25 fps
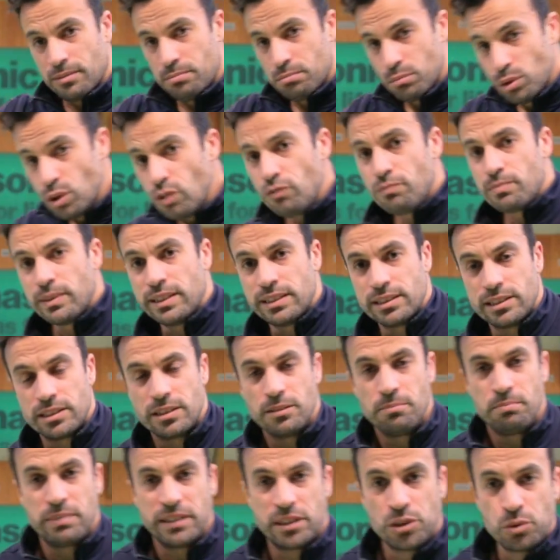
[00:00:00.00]

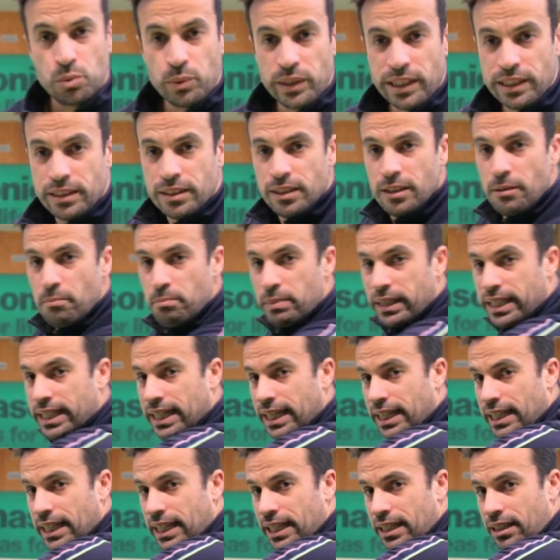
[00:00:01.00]
movement between
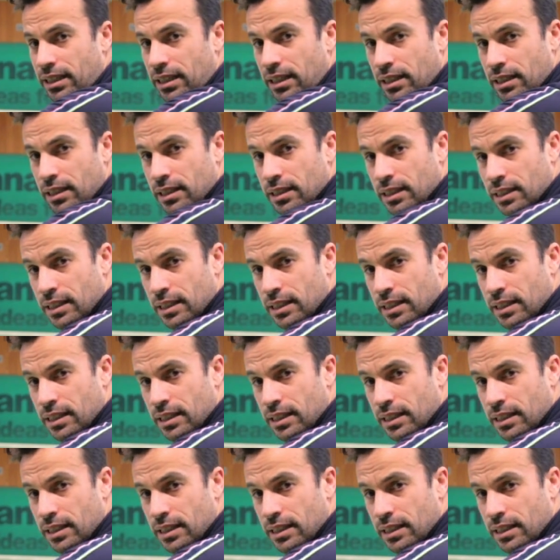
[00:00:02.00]
beginning